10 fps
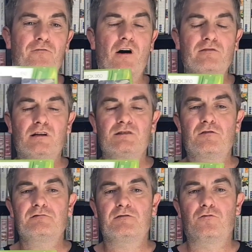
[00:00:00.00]

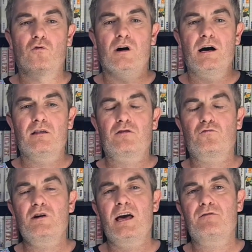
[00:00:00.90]
$5.54,
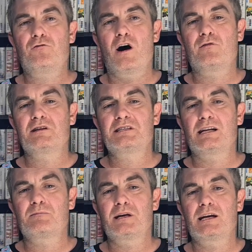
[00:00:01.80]
3 out of 5 on a
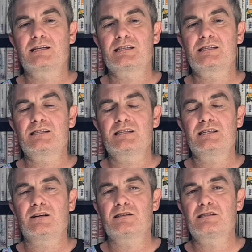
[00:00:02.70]
dealer meter because it sits at
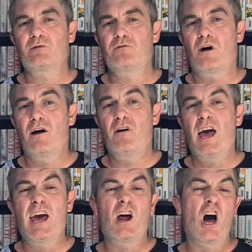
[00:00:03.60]
$10.75,
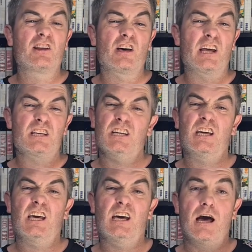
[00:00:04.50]
and I don't actually
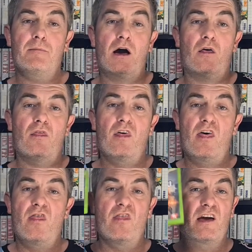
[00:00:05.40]
care about
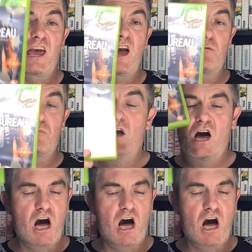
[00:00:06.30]
the game.